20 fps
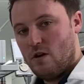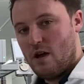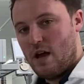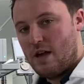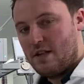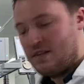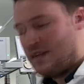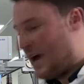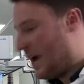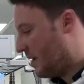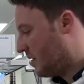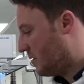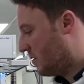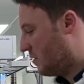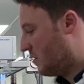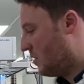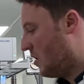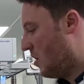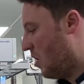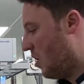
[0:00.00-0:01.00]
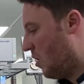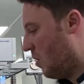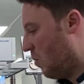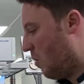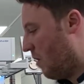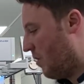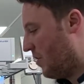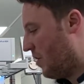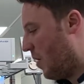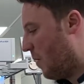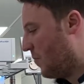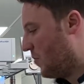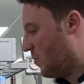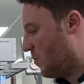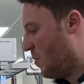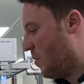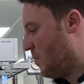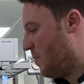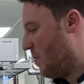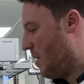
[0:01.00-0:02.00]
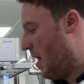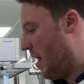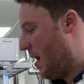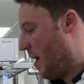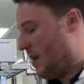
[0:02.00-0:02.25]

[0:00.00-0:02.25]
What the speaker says: assess what the optimum